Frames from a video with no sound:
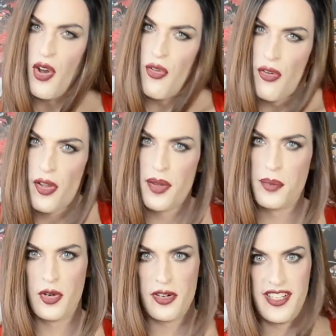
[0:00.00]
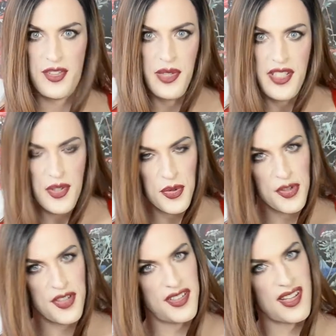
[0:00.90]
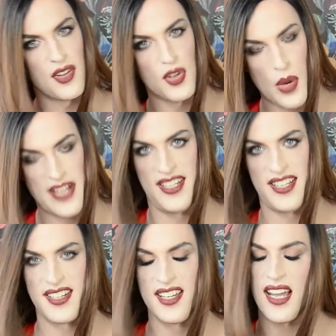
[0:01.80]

Furthermore, it reduces sweating,